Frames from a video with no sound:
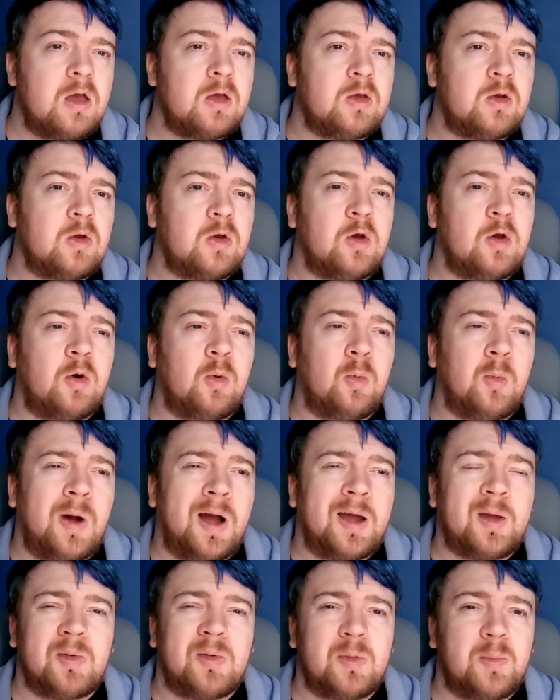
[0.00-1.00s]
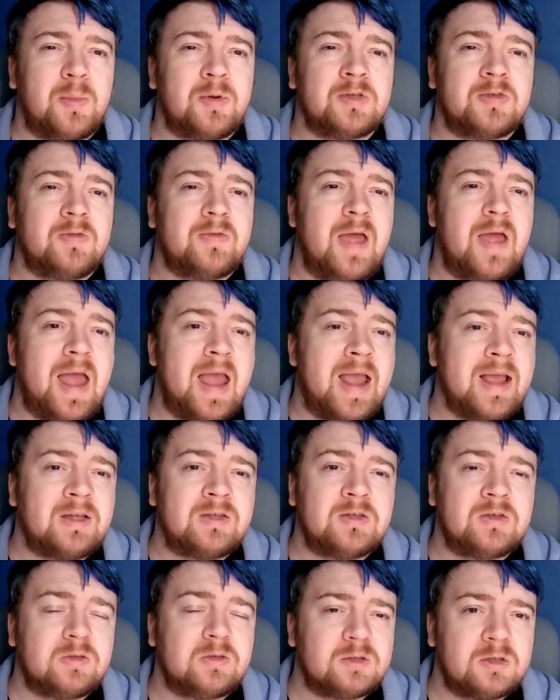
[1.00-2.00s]
You can go white with a bunch of
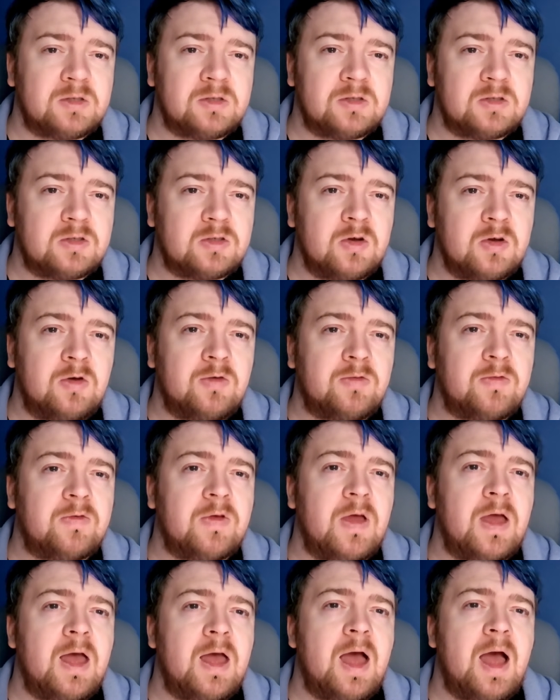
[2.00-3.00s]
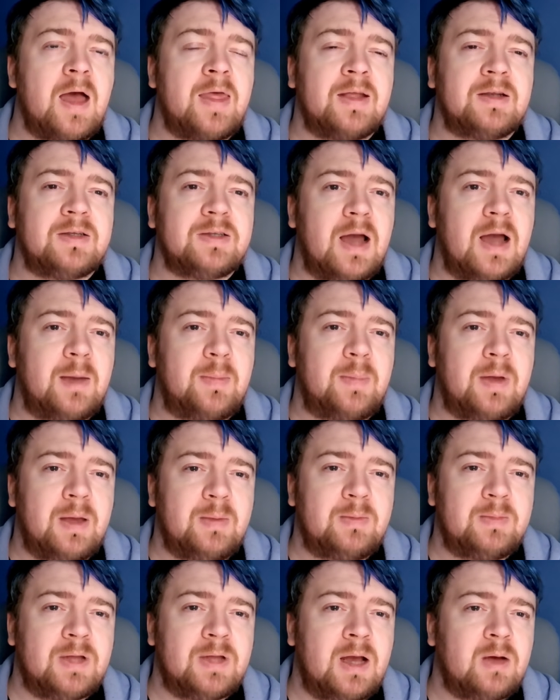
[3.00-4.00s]
angels and stuff, and then tap
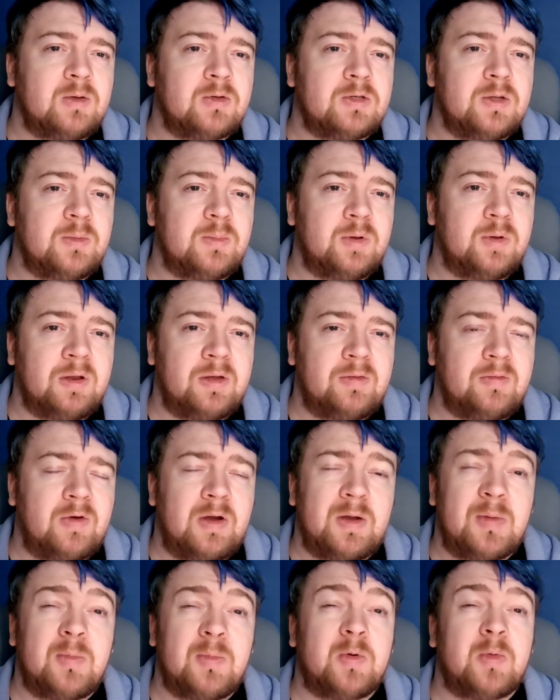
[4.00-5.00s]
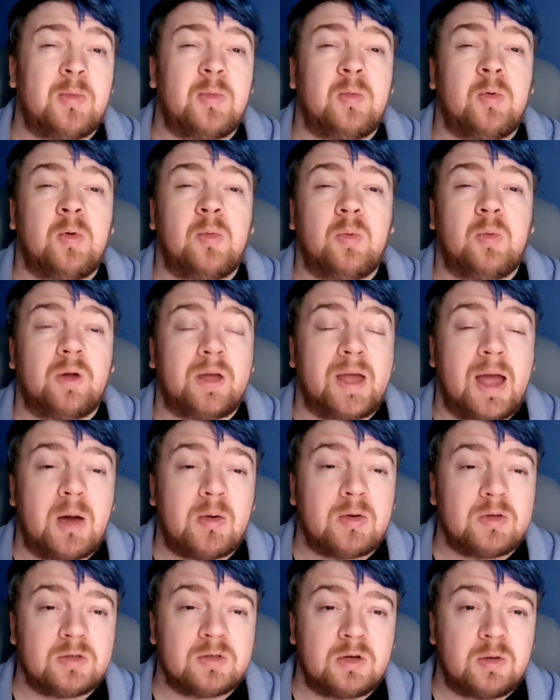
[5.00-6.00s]
him down to proliferate, put 1/1
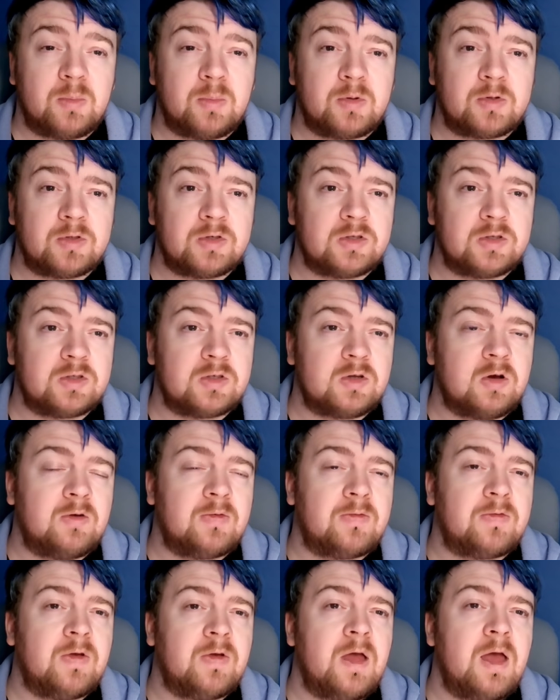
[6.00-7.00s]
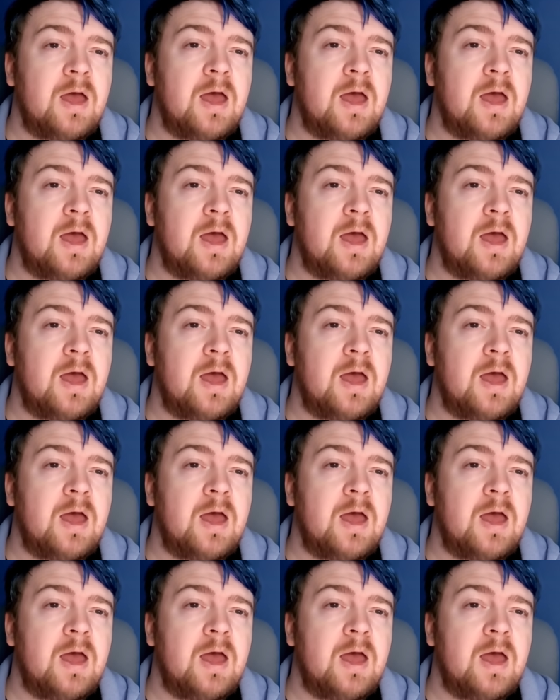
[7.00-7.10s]
counters on a bunch of stuff.